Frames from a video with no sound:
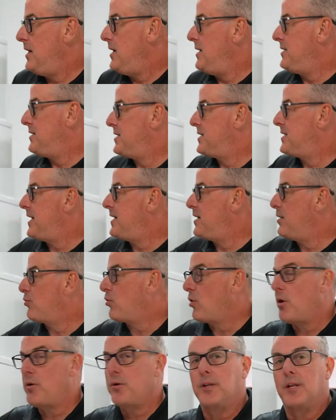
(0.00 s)
It's assigned a
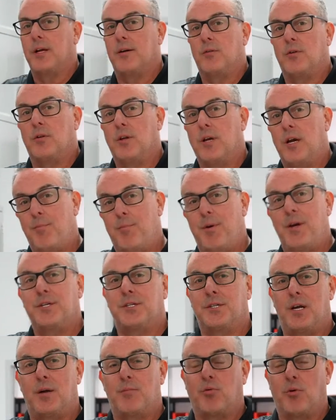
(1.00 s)
priority level, and based
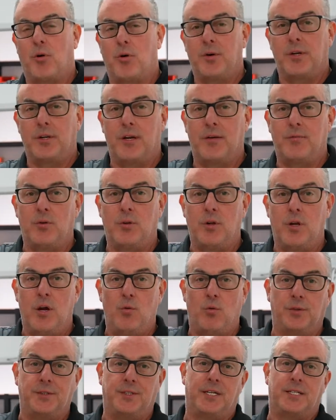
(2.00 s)
on that priority level,
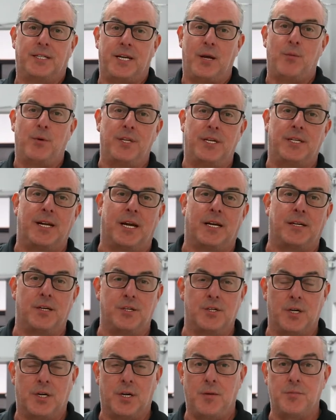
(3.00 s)
will dictate when the
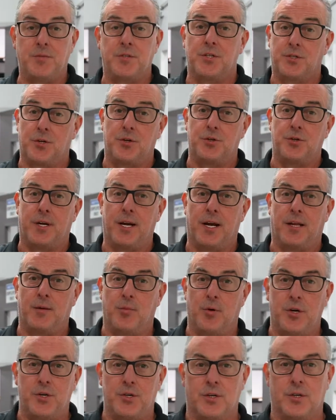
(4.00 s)
technician comes and starts your
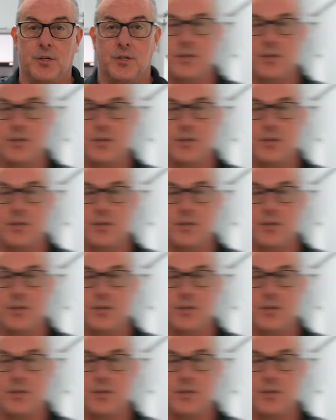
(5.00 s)
calibration.